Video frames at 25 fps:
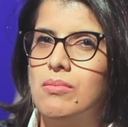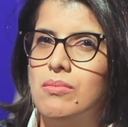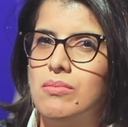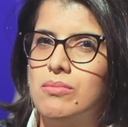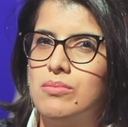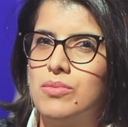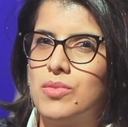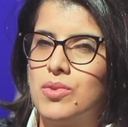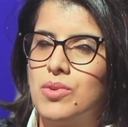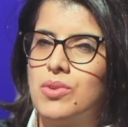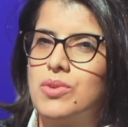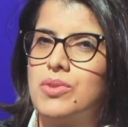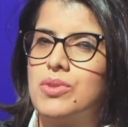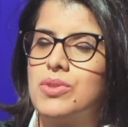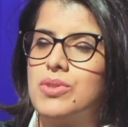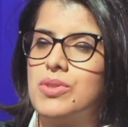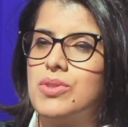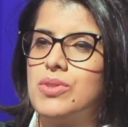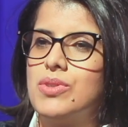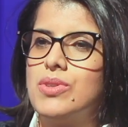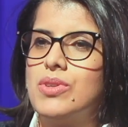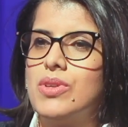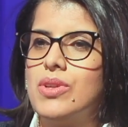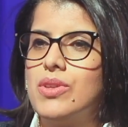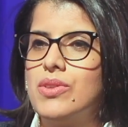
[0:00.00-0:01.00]
more
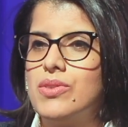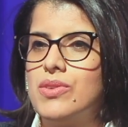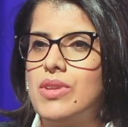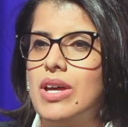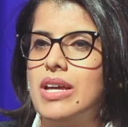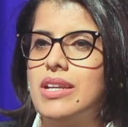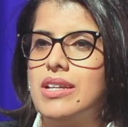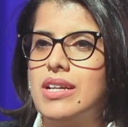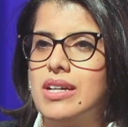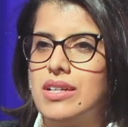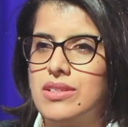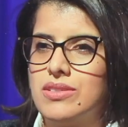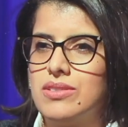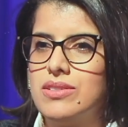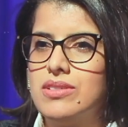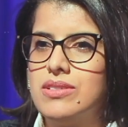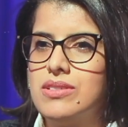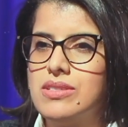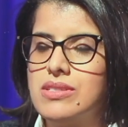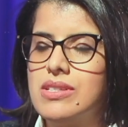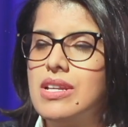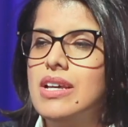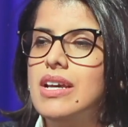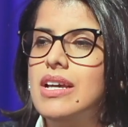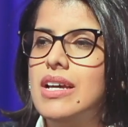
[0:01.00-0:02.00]
than
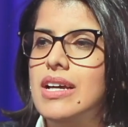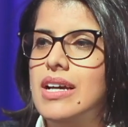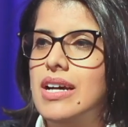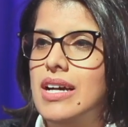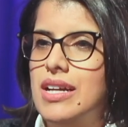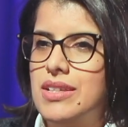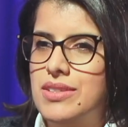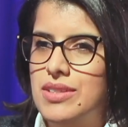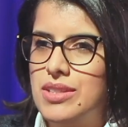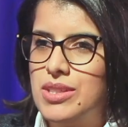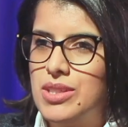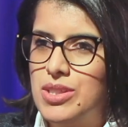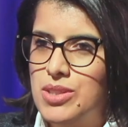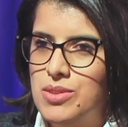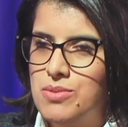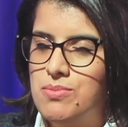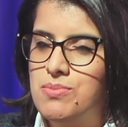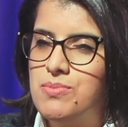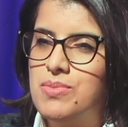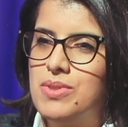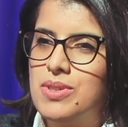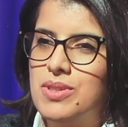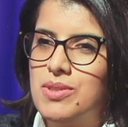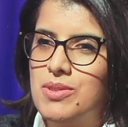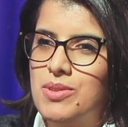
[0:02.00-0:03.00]
others. I think you
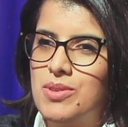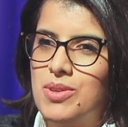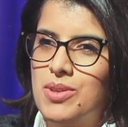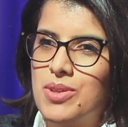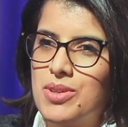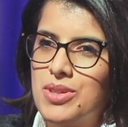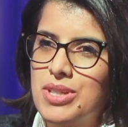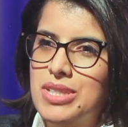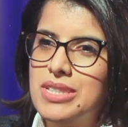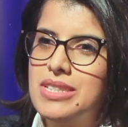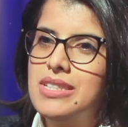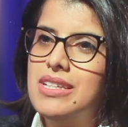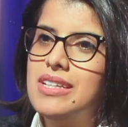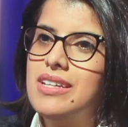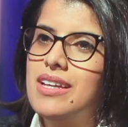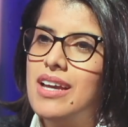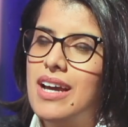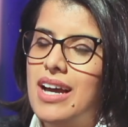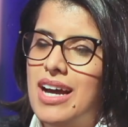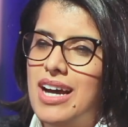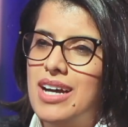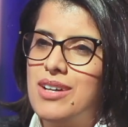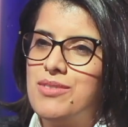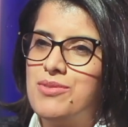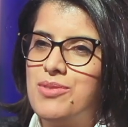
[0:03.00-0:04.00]
already
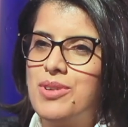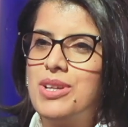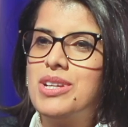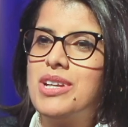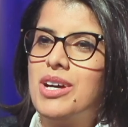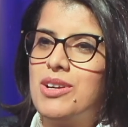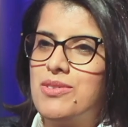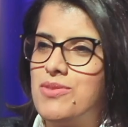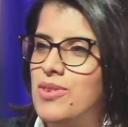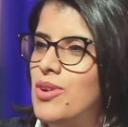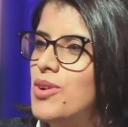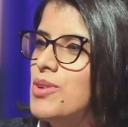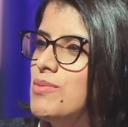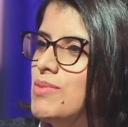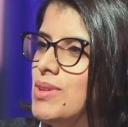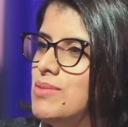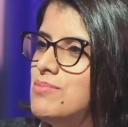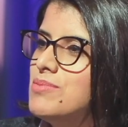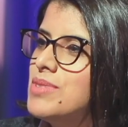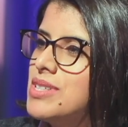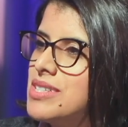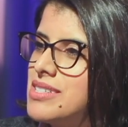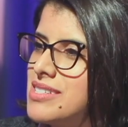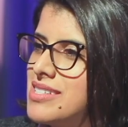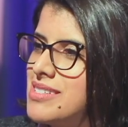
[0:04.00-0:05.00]
have one of our
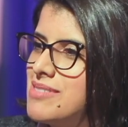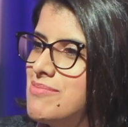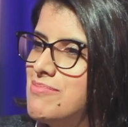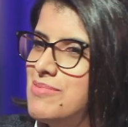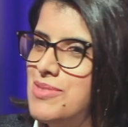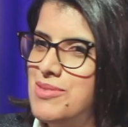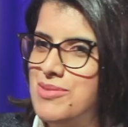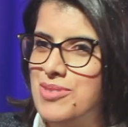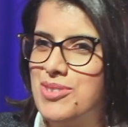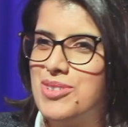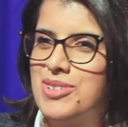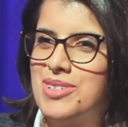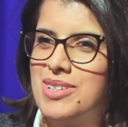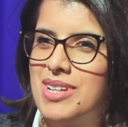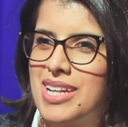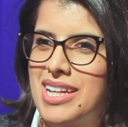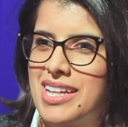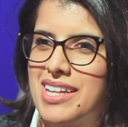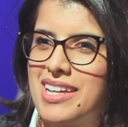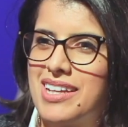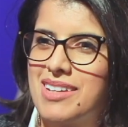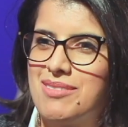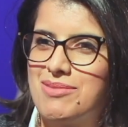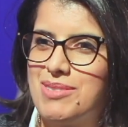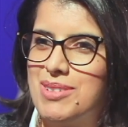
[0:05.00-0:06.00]
members before,
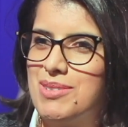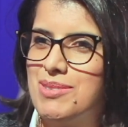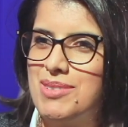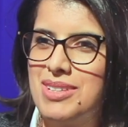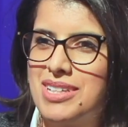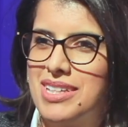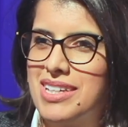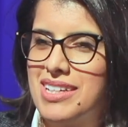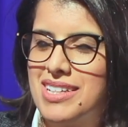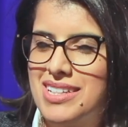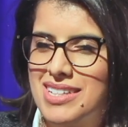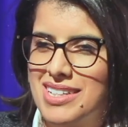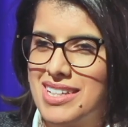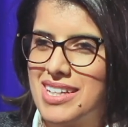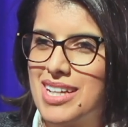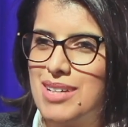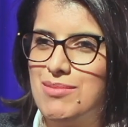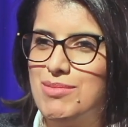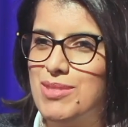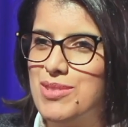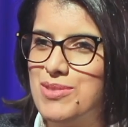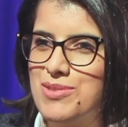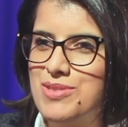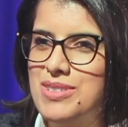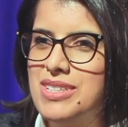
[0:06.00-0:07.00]
like probably a
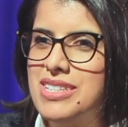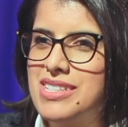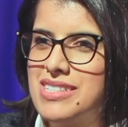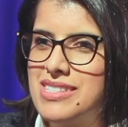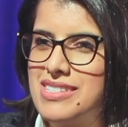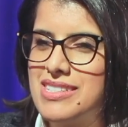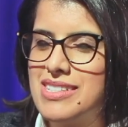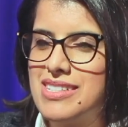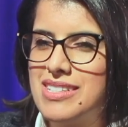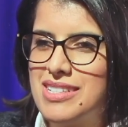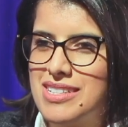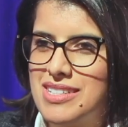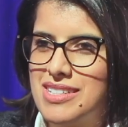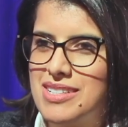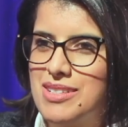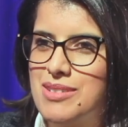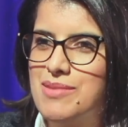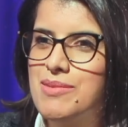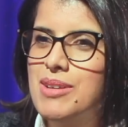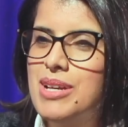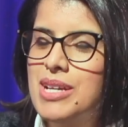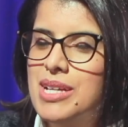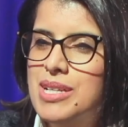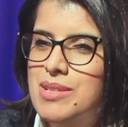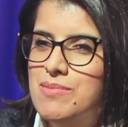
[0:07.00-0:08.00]
couple of weeks,
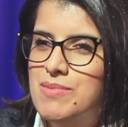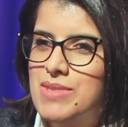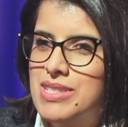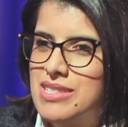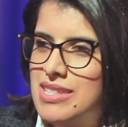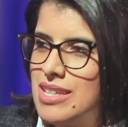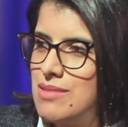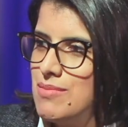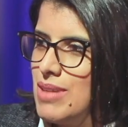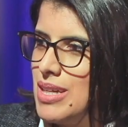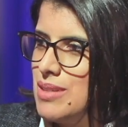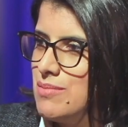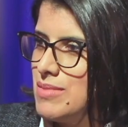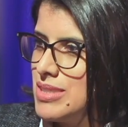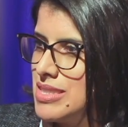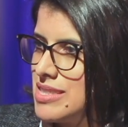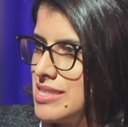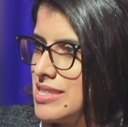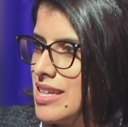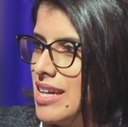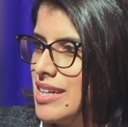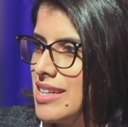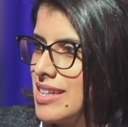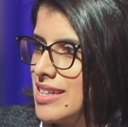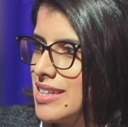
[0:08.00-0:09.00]
Mr. Ahmad
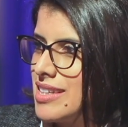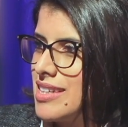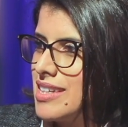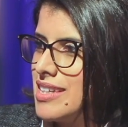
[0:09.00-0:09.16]
ALMazeedi.